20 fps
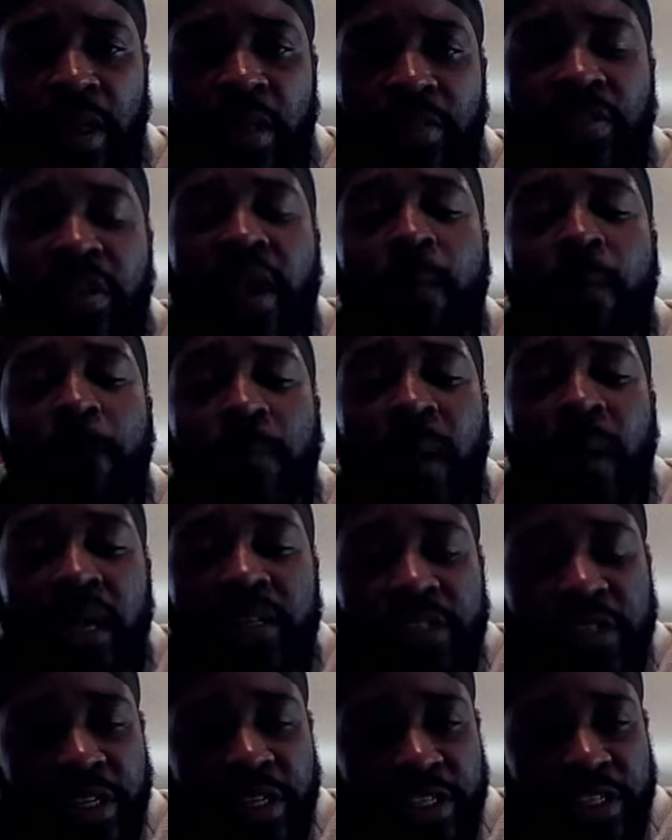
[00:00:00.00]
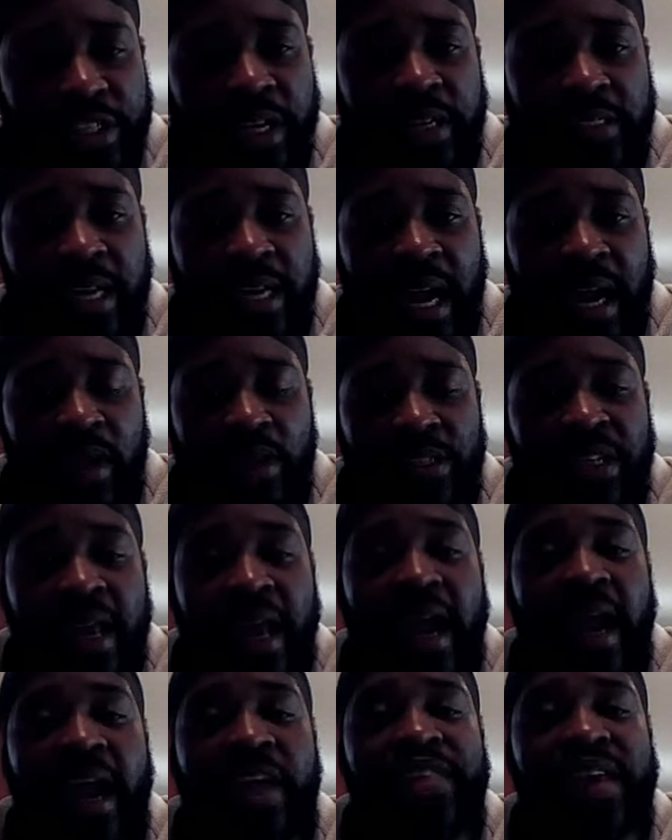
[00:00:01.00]
They're amongst the Gentiles,
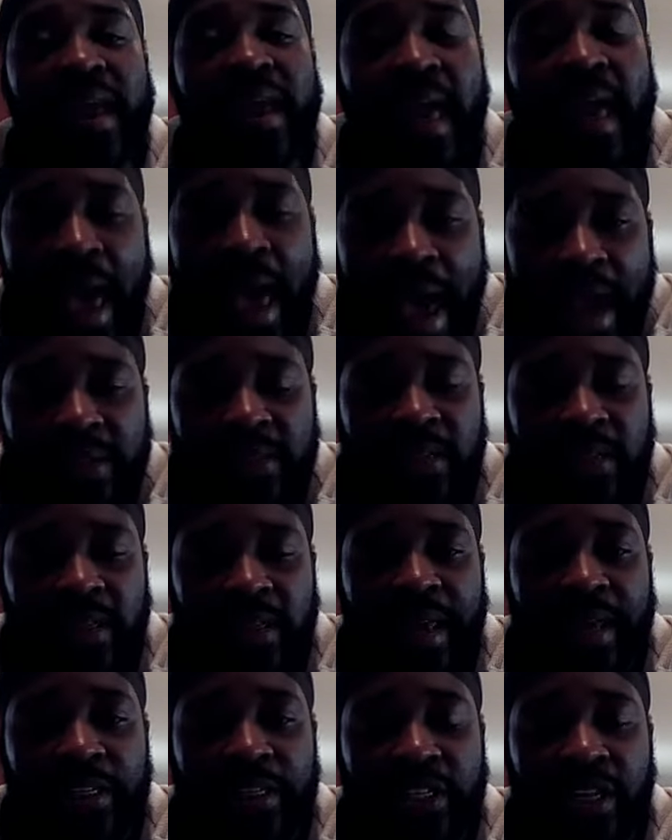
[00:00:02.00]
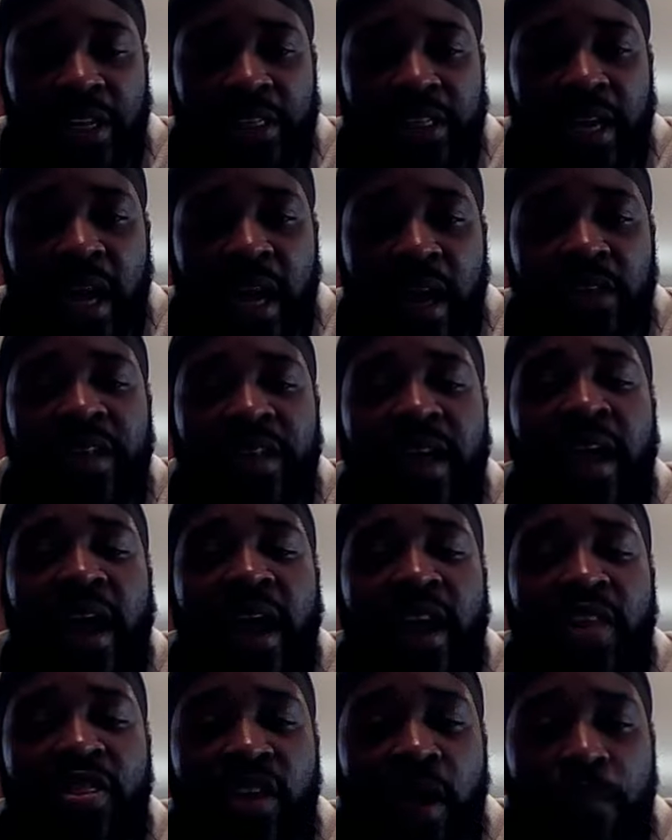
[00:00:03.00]
and they're acting like Gentiles,
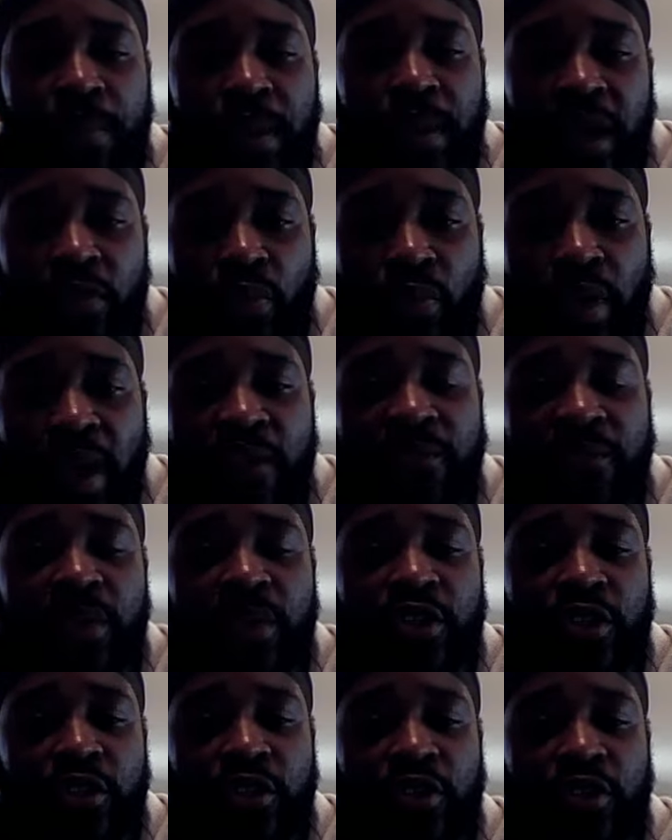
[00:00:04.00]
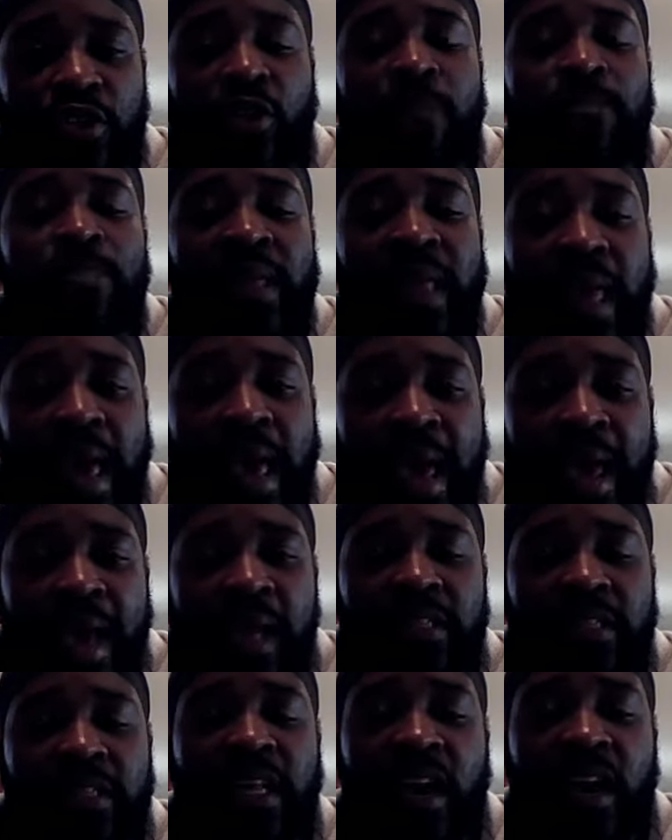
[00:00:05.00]
and they're being referenced to
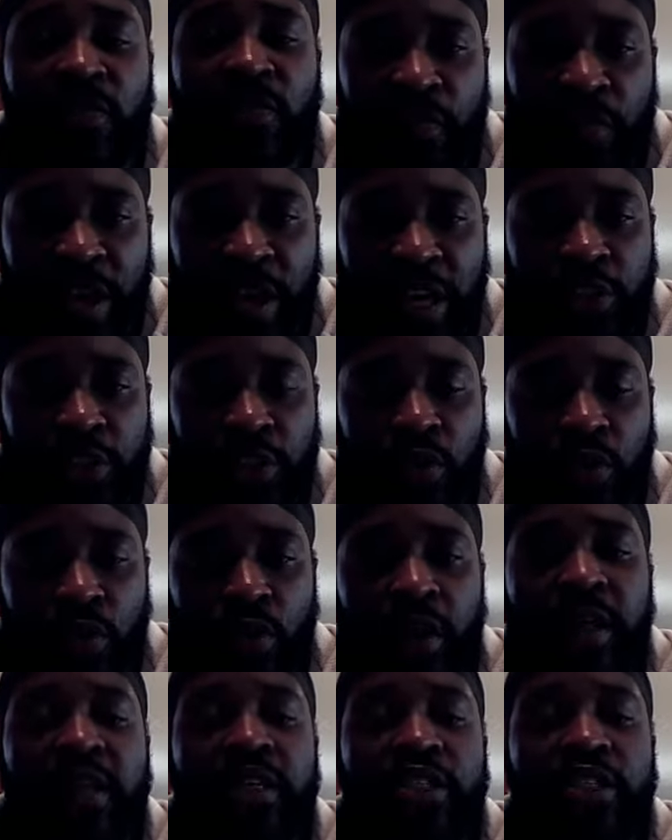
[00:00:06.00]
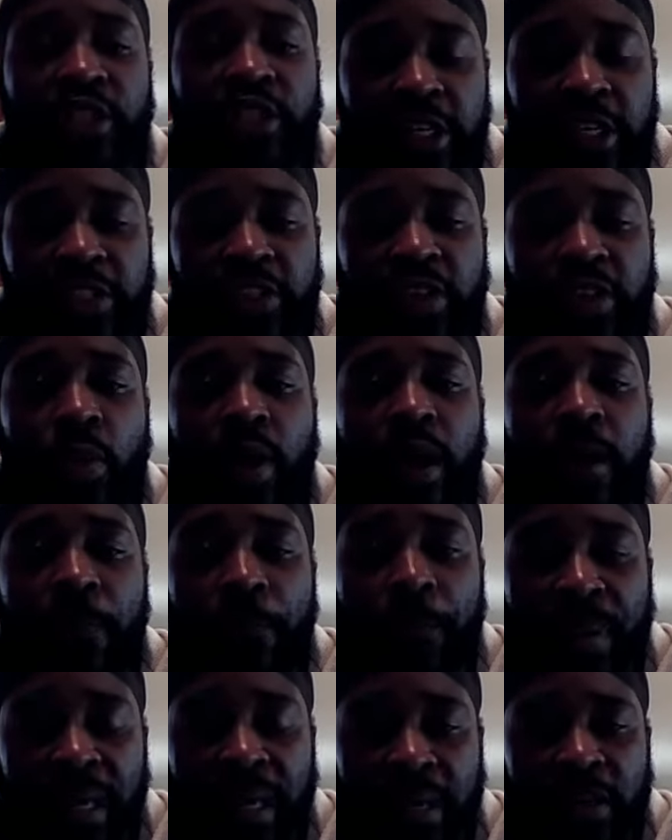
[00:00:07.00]
as a vessel, just the way
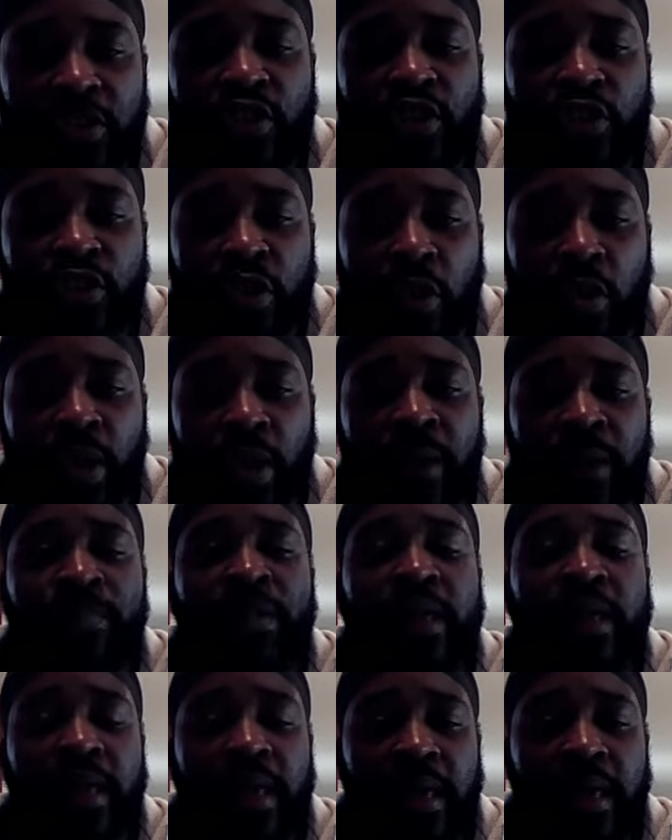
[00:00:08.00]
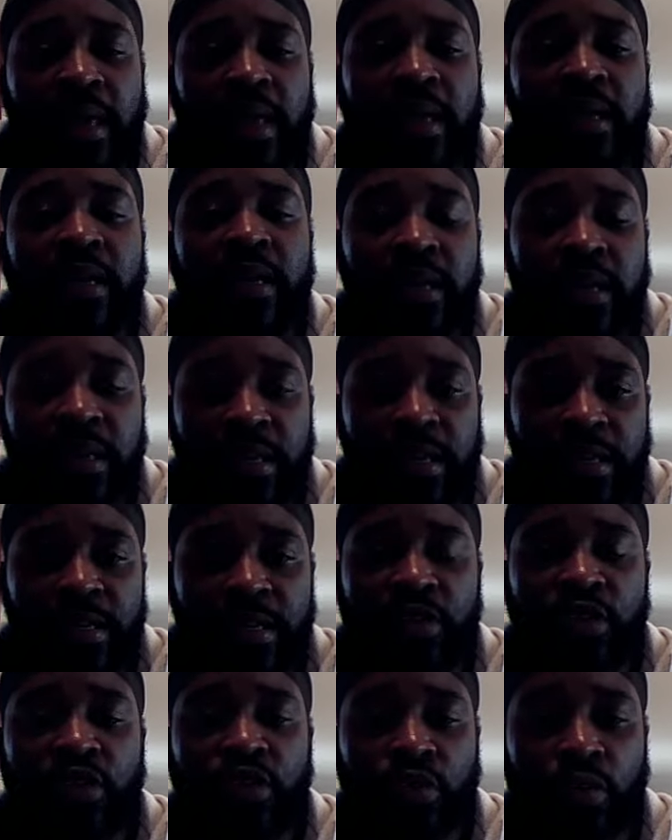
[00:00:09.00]
Peter saw it in
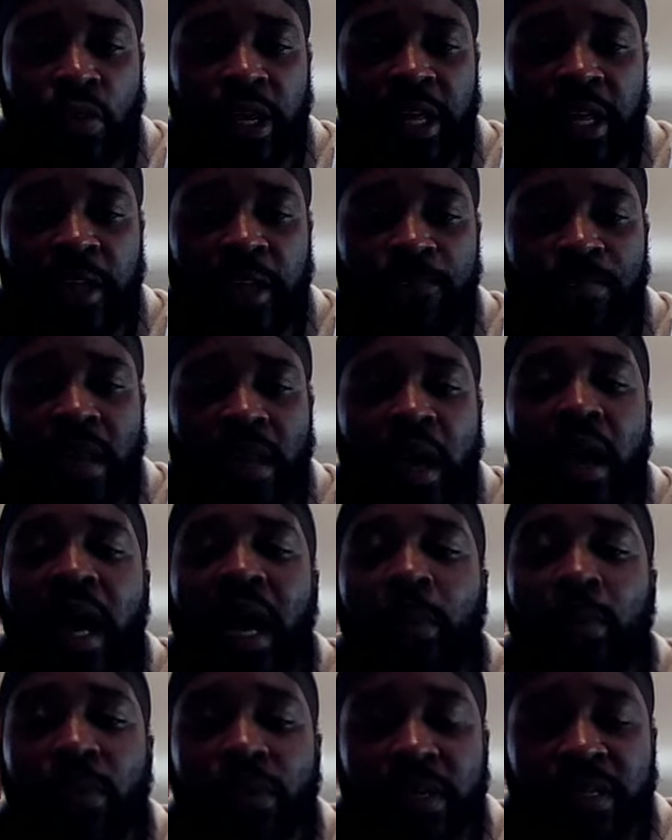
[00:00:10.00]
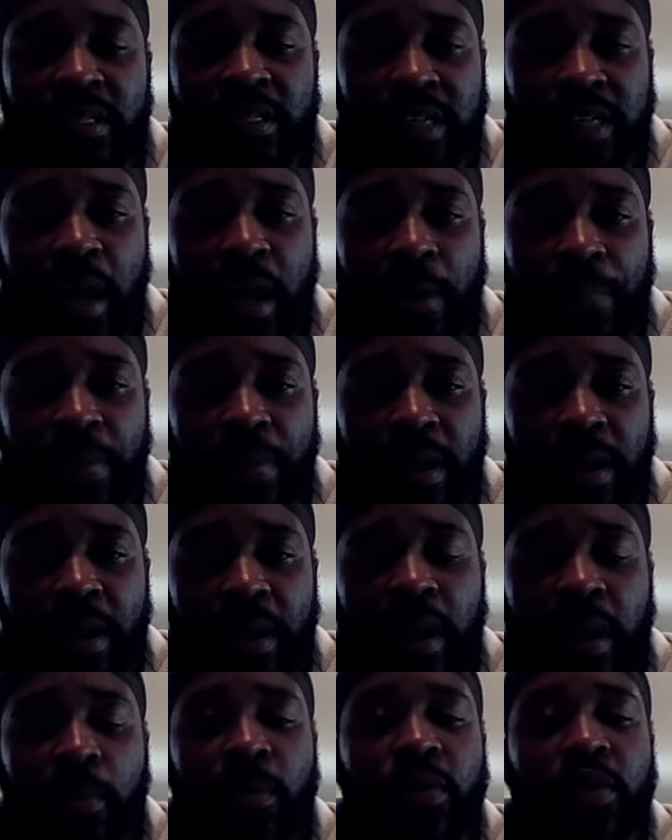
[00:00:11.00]
his dream. I'm going to stop here,
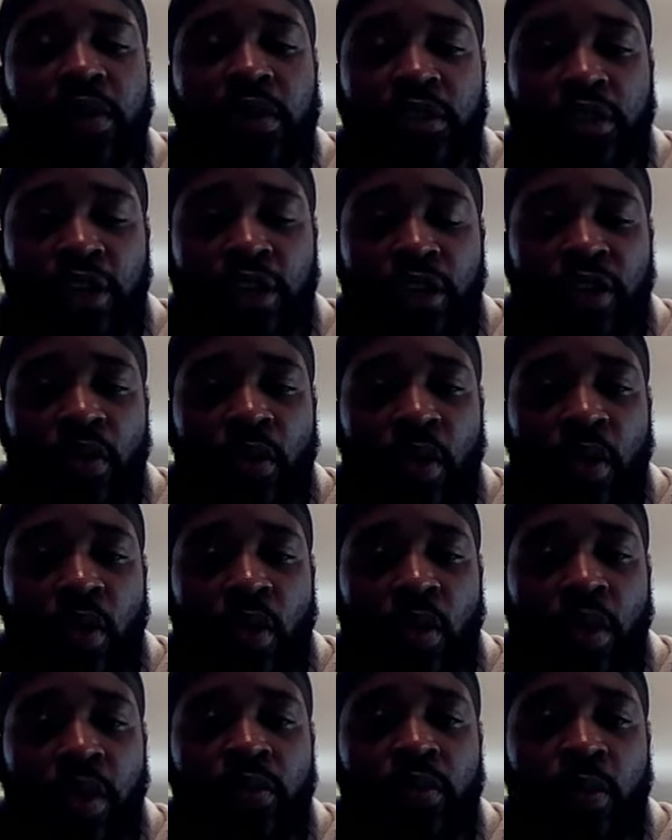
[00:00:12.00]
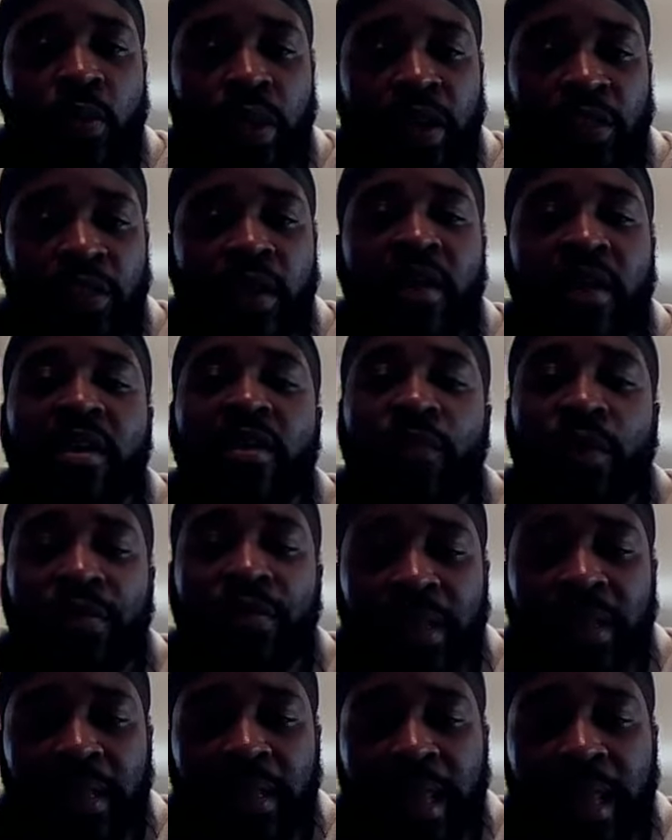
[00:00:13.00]
and I'm going to continue on with For
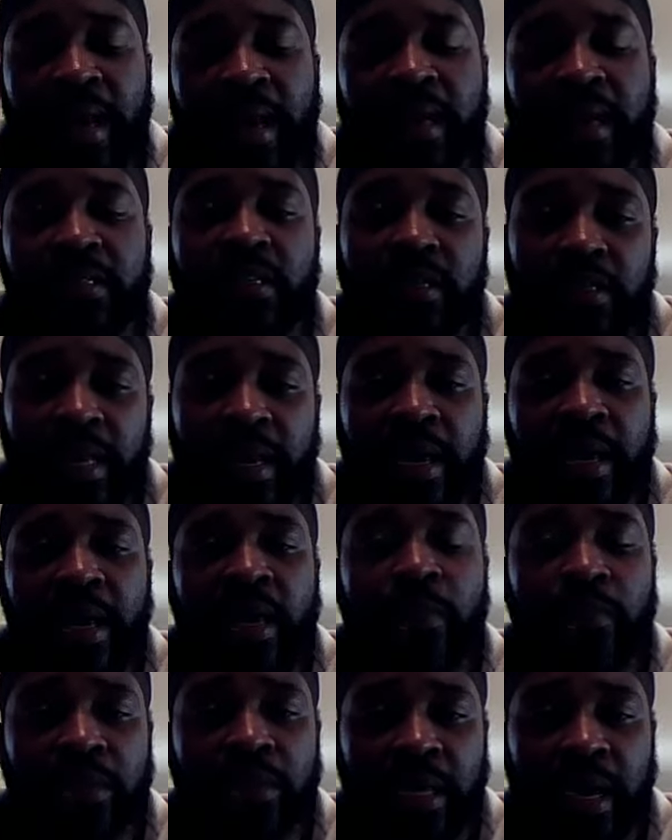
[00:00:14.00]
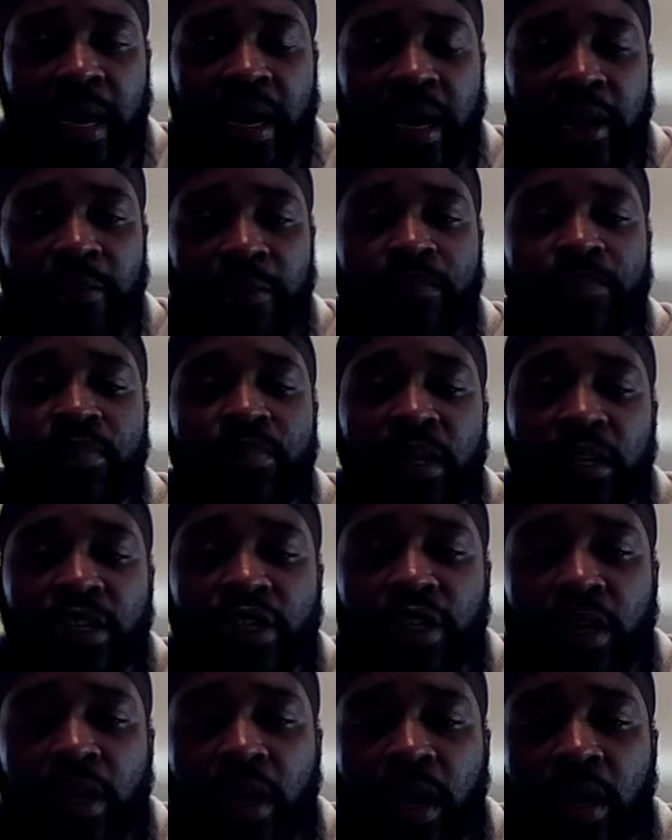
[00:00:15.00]
the Last Damn Time.
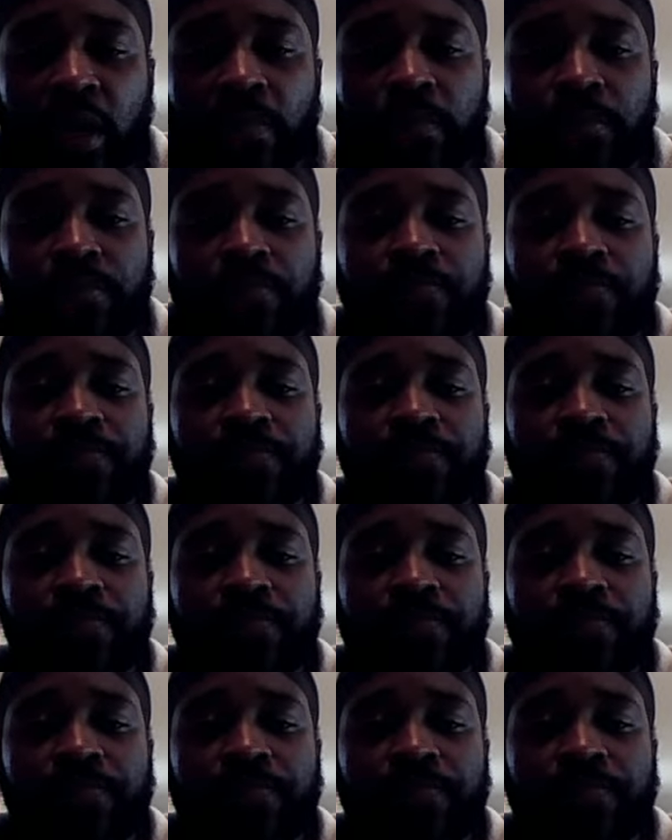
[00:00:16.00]
Shalom.